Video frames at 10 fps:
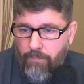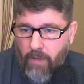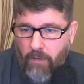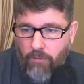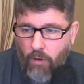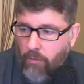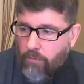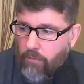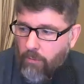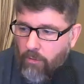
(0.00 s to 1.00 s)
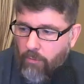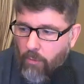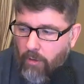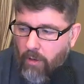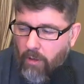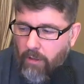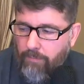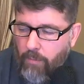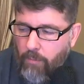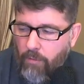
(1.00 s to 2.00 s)
Thanks, Carlos. I'm looking forward to that.
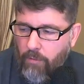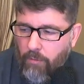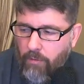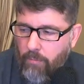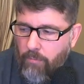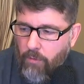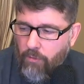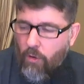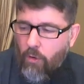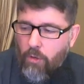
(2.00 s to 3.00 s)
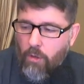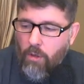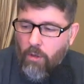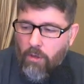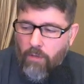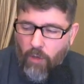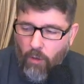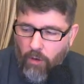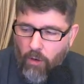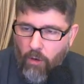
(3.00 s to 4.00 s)
I'm going to see what's up. So, if you
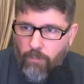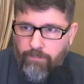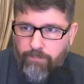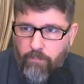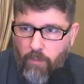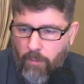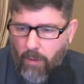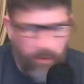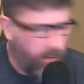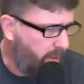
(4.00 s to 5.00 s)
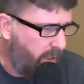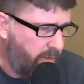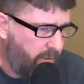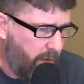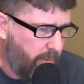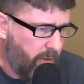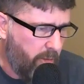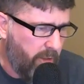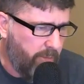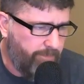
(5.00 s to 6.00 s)
don't know, I'm probably going to run out of time here
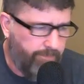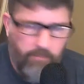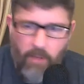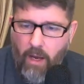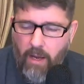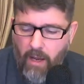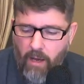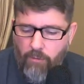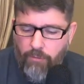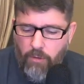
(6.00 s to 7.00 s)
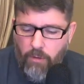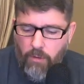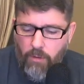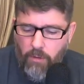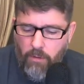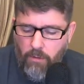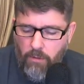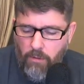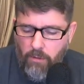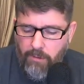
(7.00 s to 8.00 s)
in a minute. I have
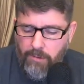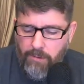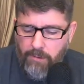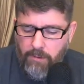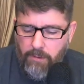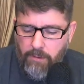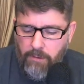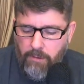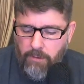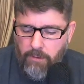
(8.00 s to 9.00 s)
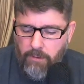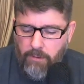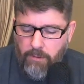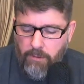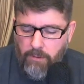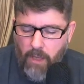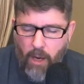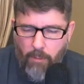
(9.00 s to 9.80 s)
AI